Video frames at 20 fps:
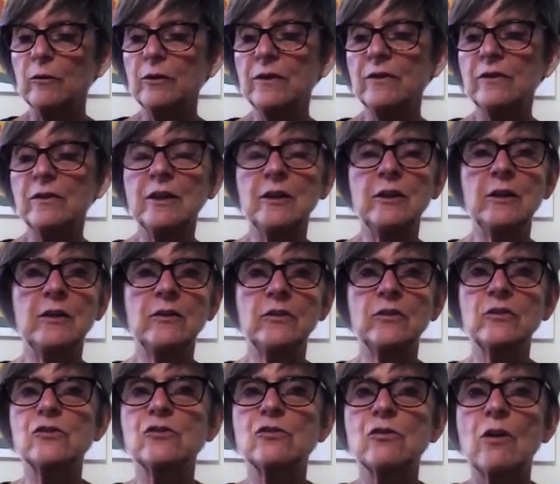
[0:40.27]
We see
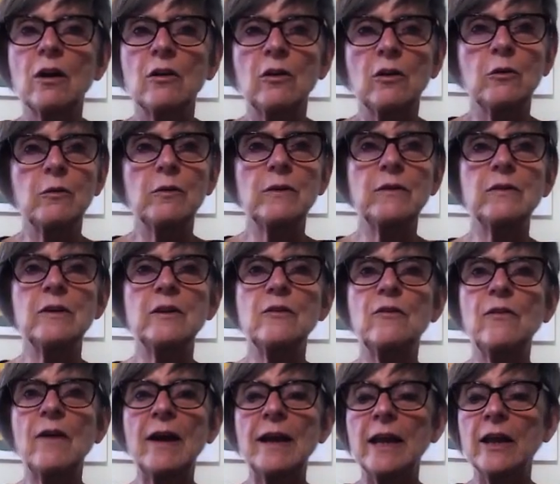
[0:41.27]
struggle, we see
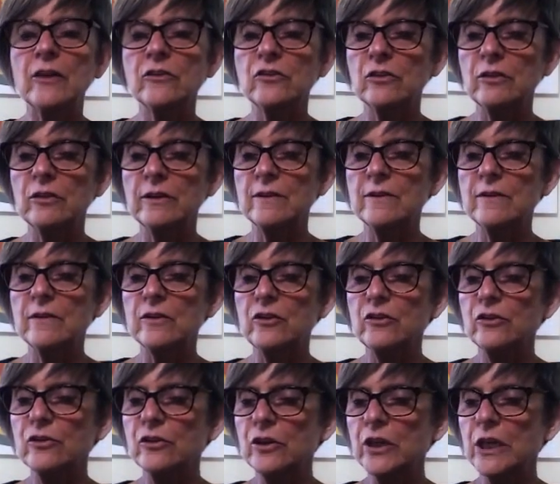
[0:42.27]
financial
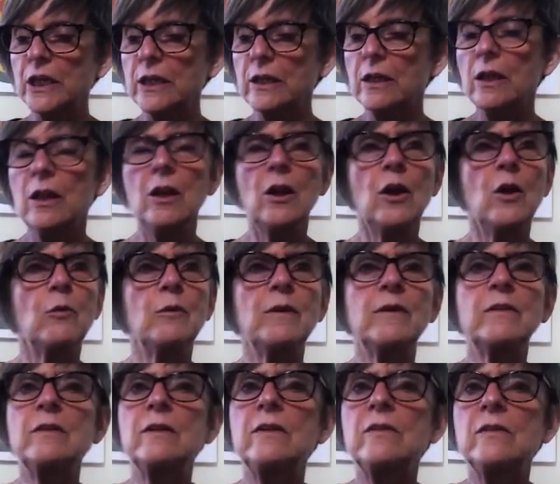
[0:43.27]
insecurity, we
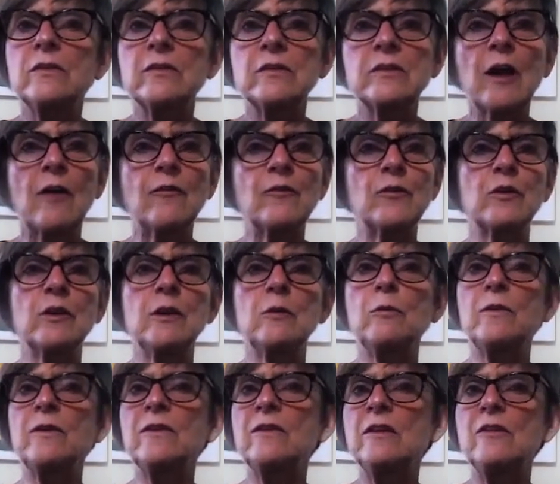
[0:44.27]
see suffering,
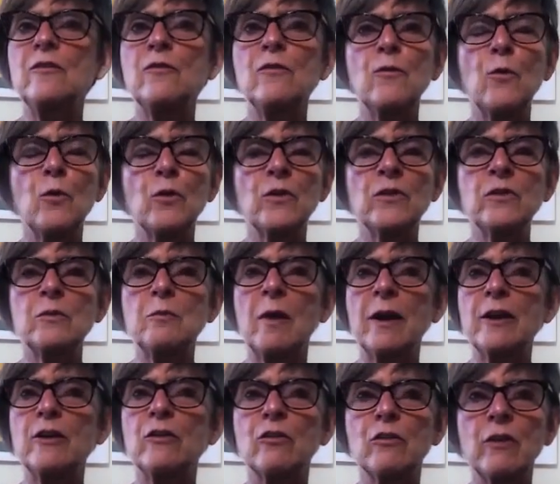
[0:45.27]
we see forced
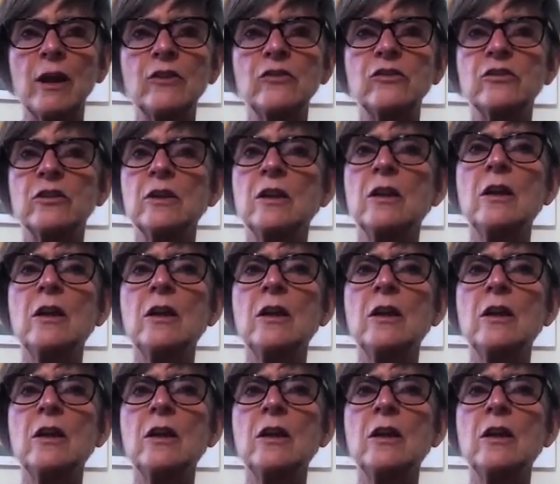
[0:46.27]
migration,